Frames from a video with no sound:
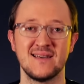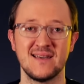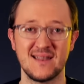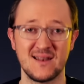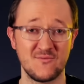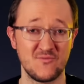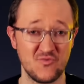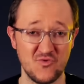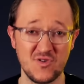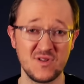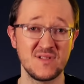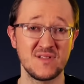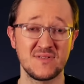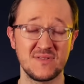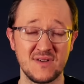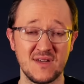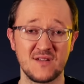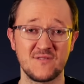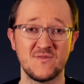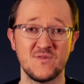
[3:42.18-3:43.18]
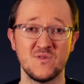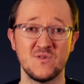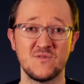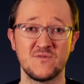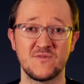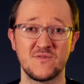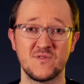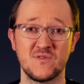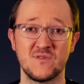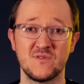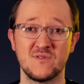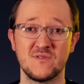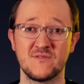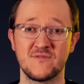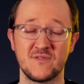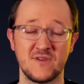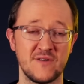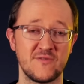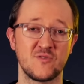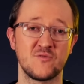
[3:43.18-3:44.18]
and I'm really thankful for
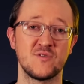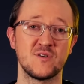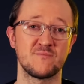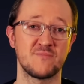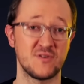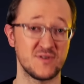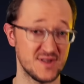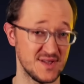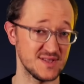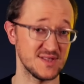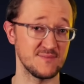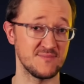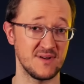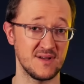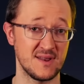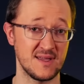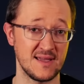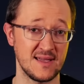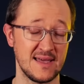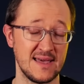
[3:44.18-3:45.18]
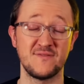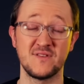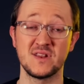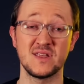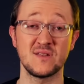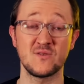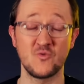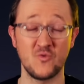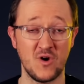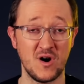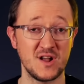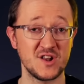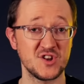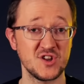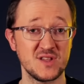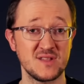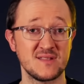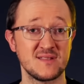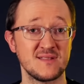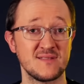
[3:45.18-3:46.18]
everyone participating. If you didn't watch
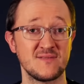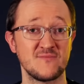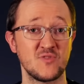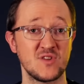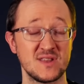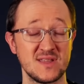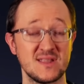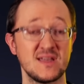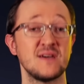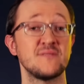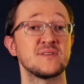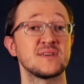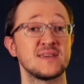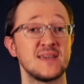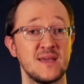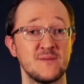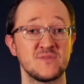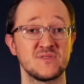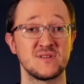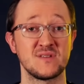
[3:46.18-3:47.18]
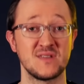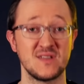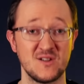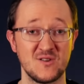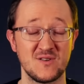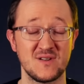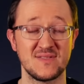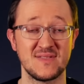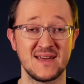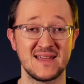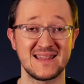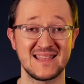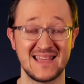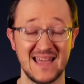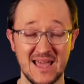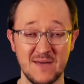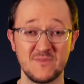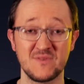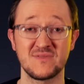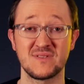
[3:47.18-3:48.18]
it, we did have a Game of the Year, and that
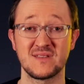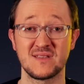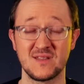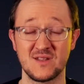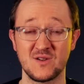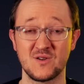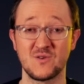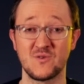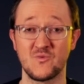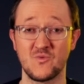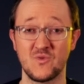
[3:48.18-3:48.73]
Game of the Year